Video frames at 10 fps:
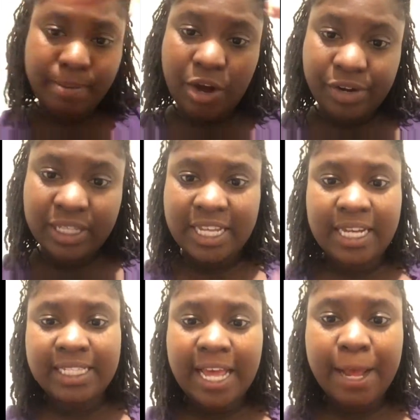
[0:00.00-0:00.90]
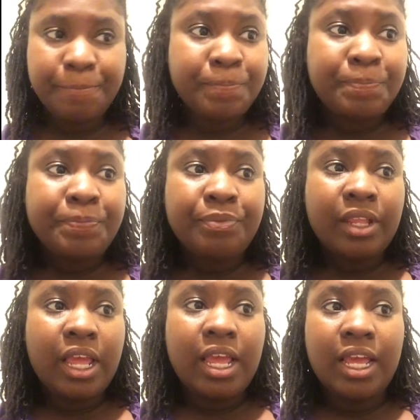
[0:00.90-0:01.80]
my grid stayed intact.
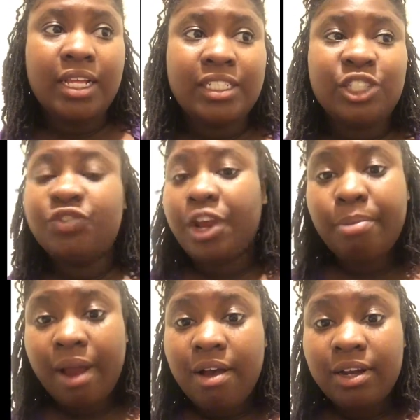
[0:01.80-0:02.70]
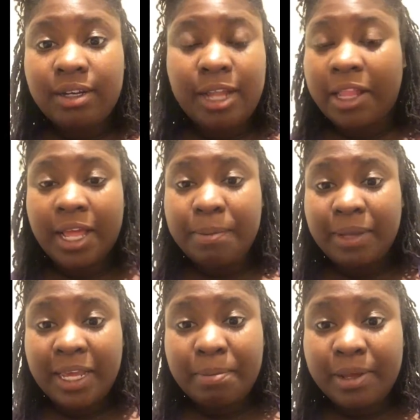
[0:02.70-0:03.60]
And she was very proud at the
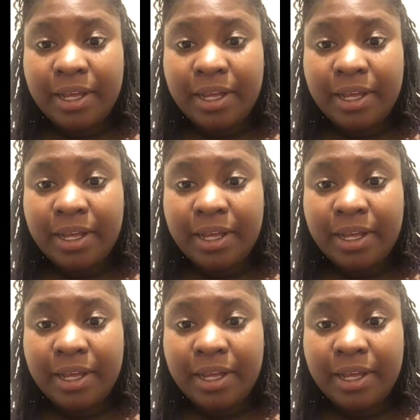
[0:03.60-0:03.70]
upkeep.